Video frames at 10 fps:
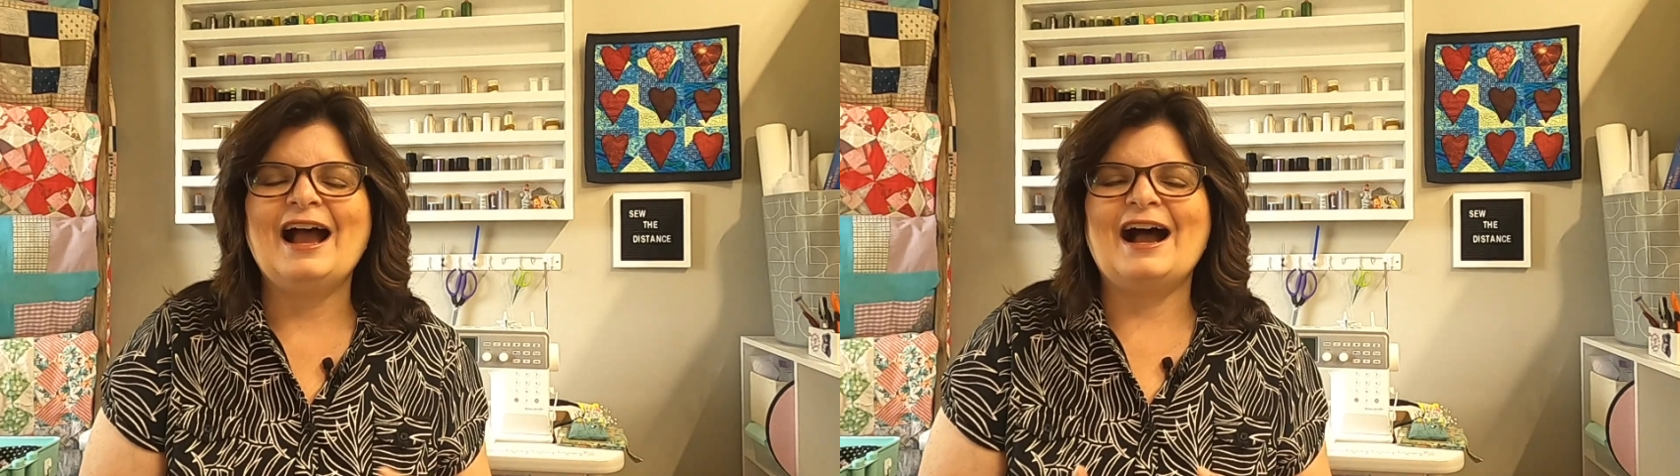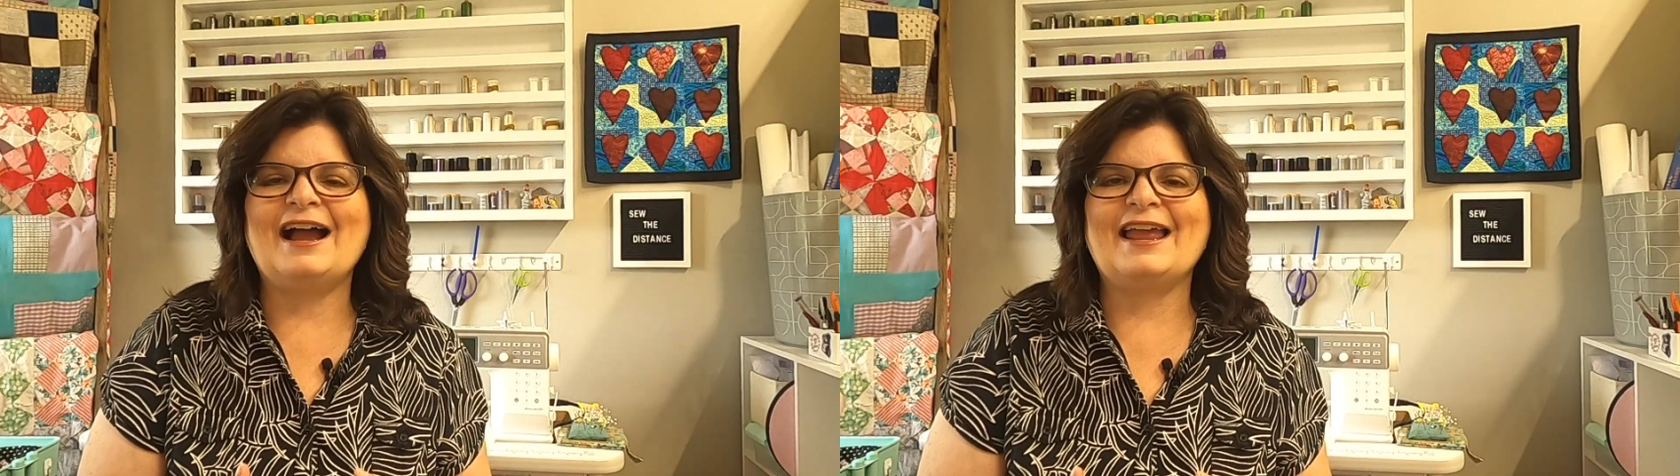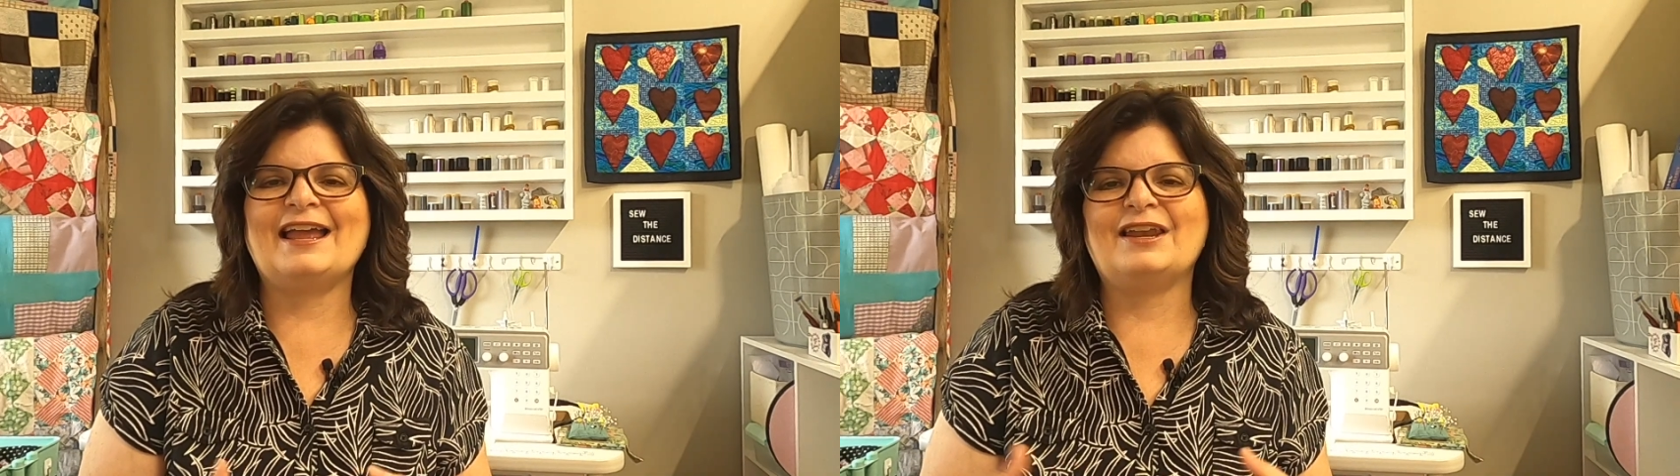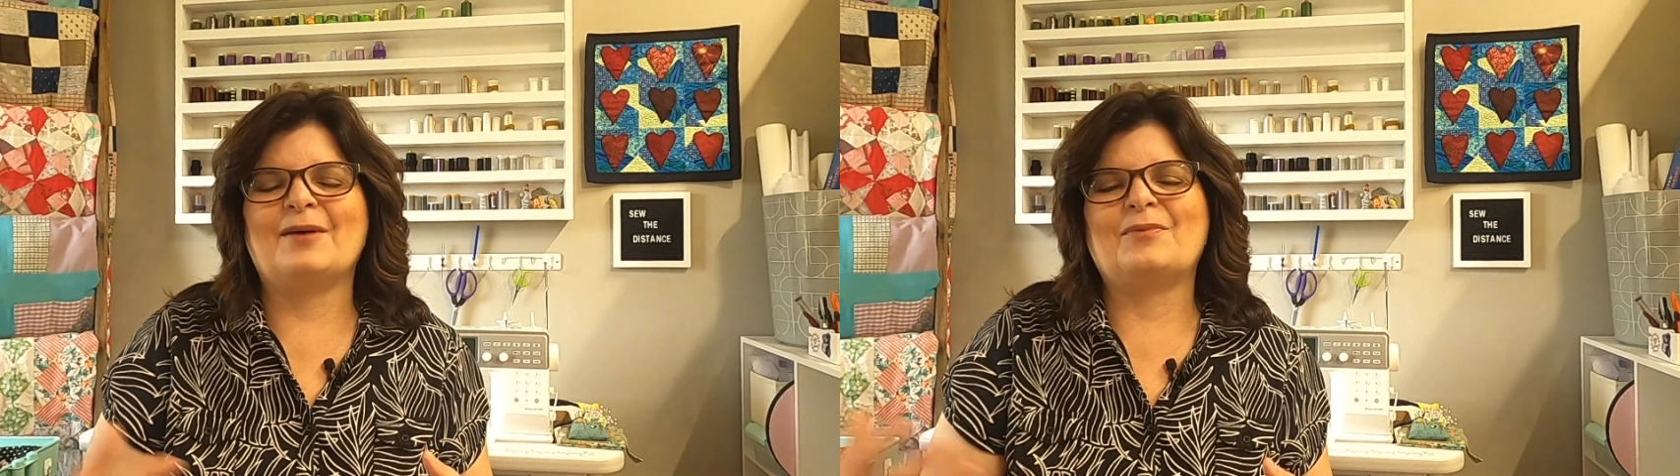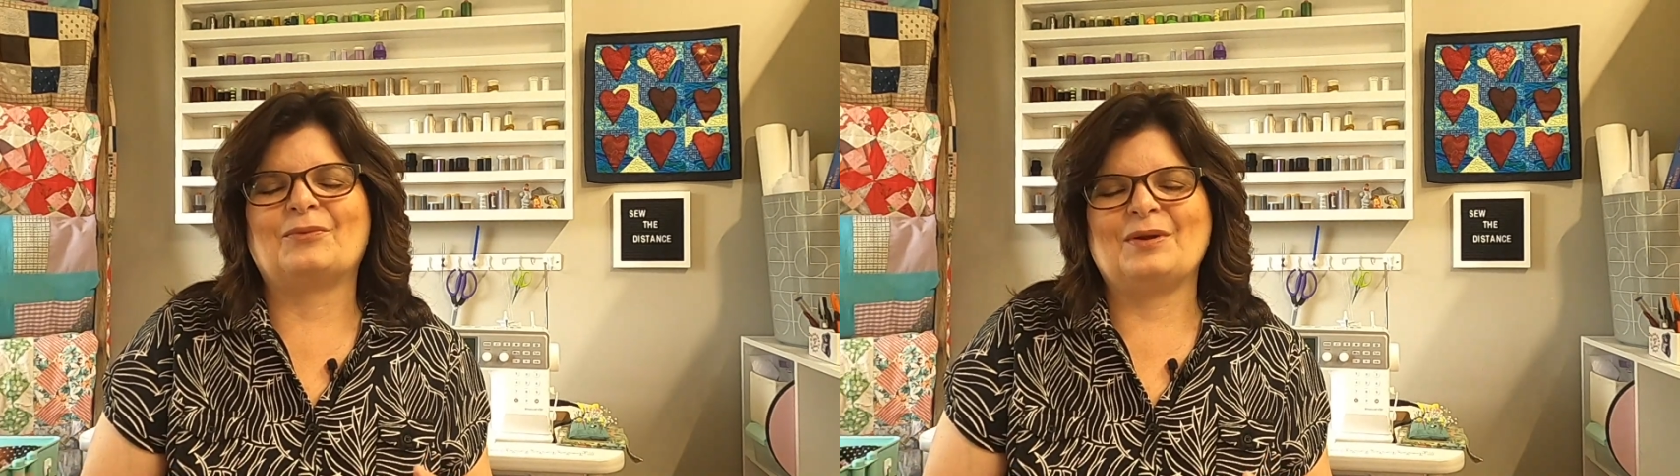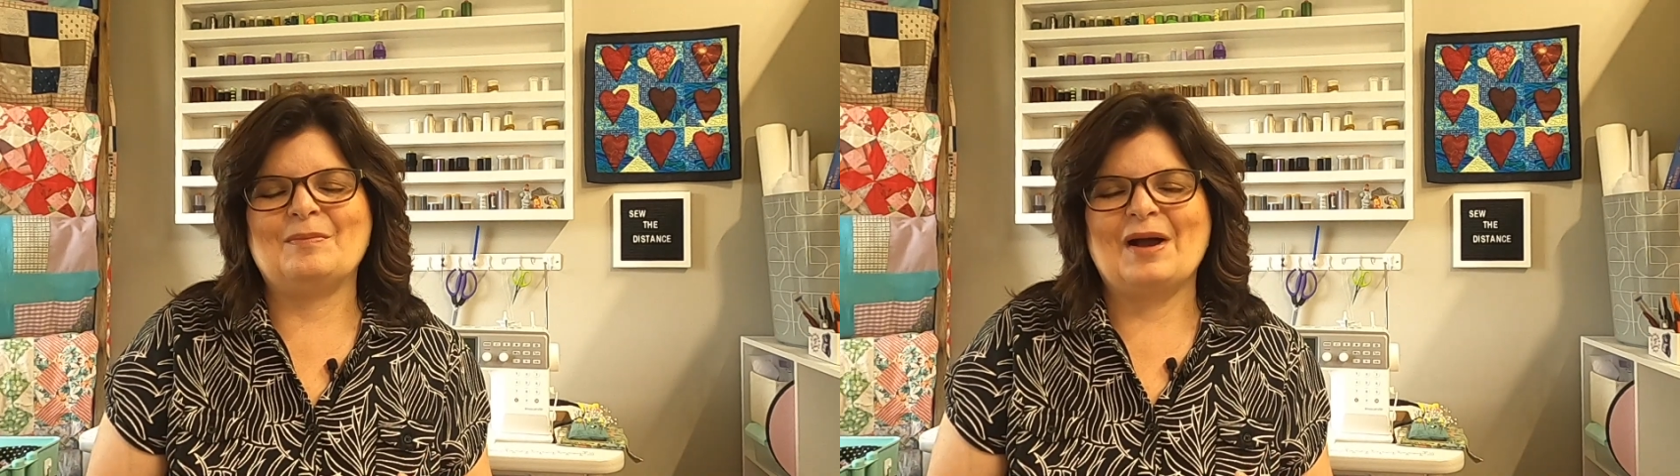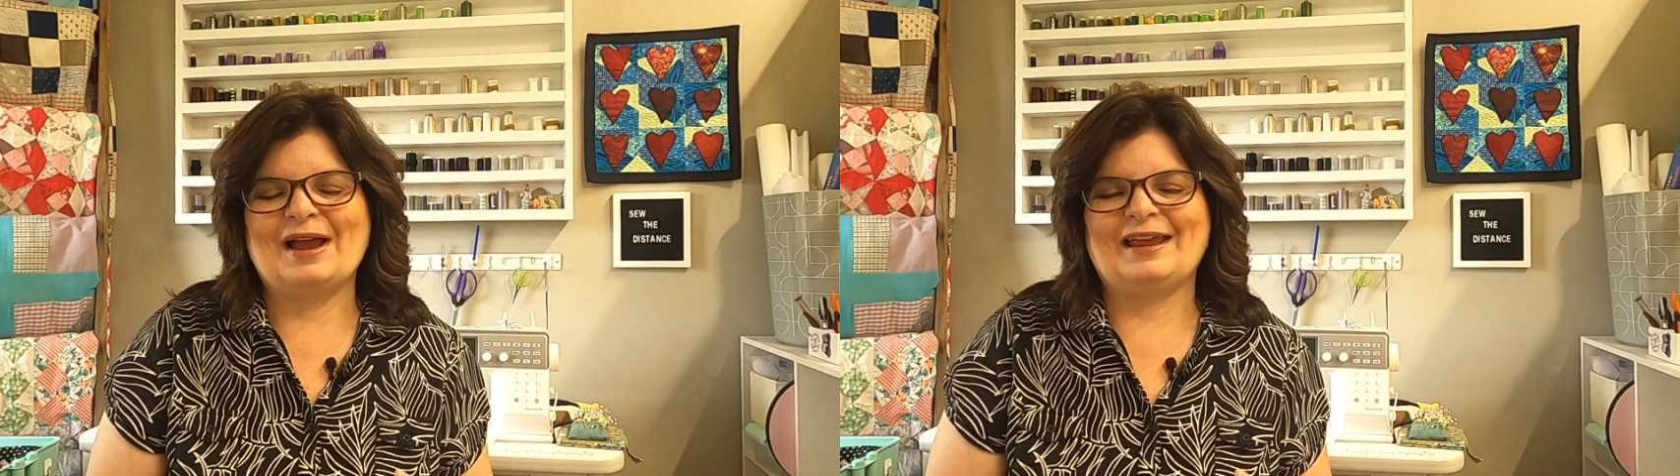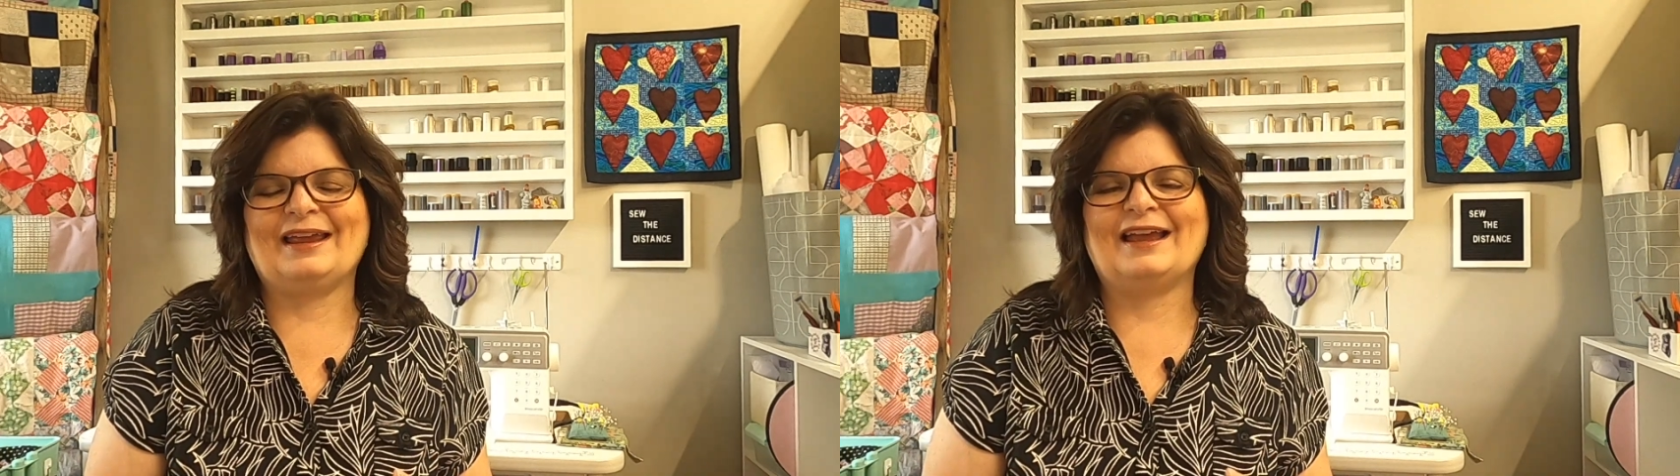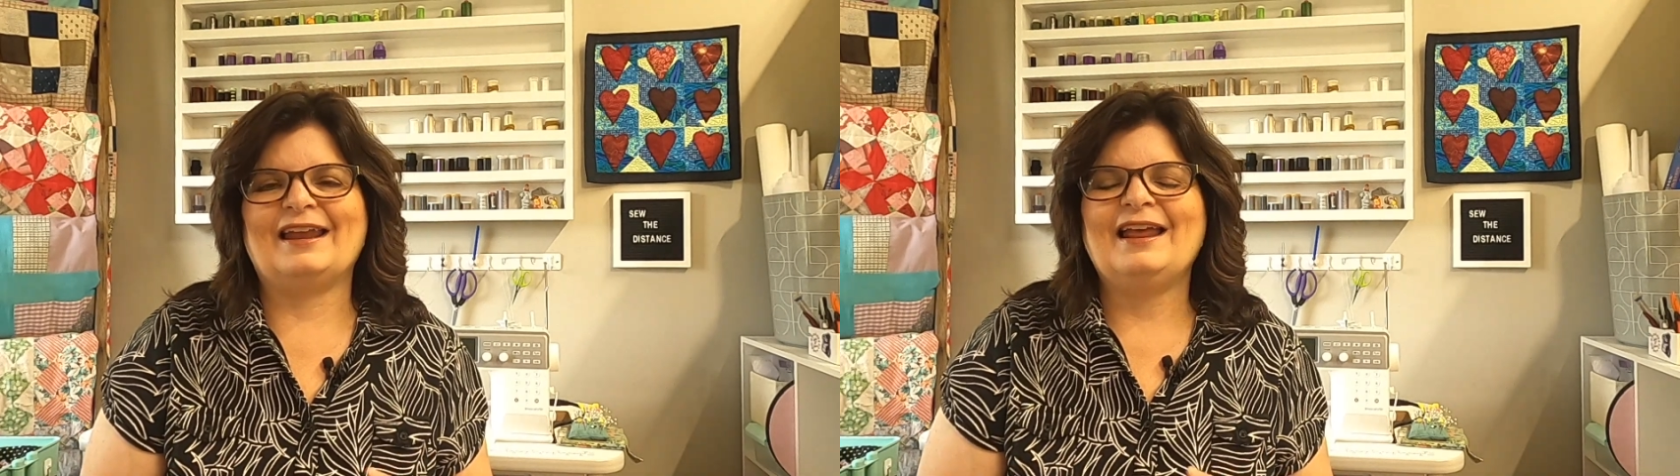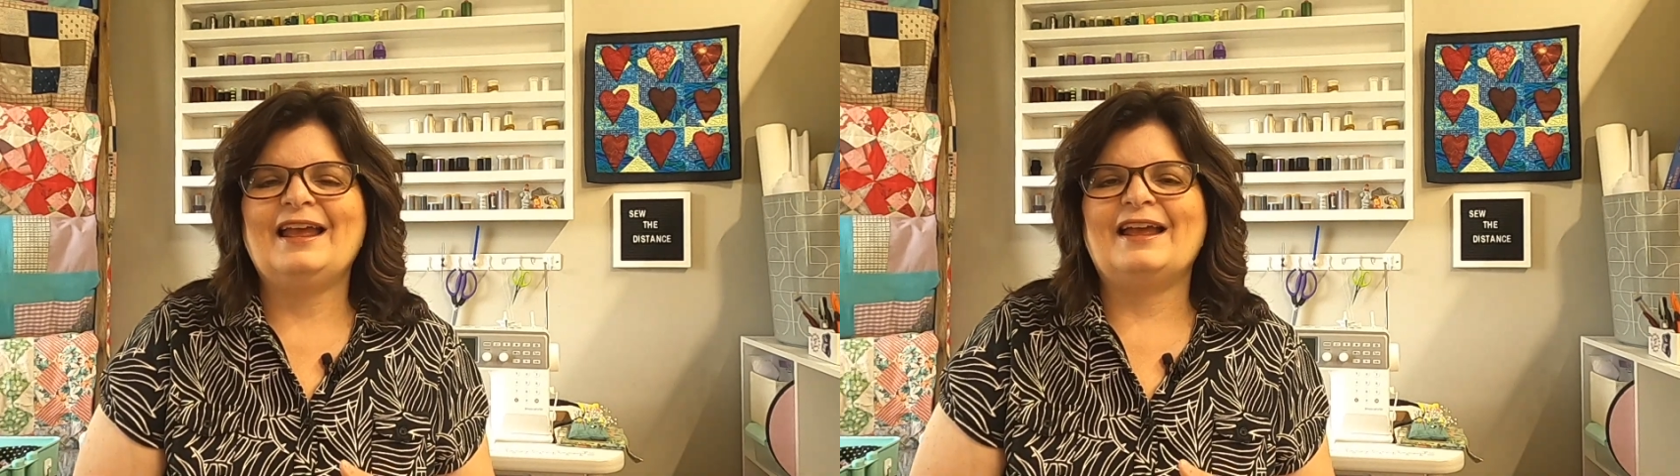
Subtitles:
I end up rebuying it.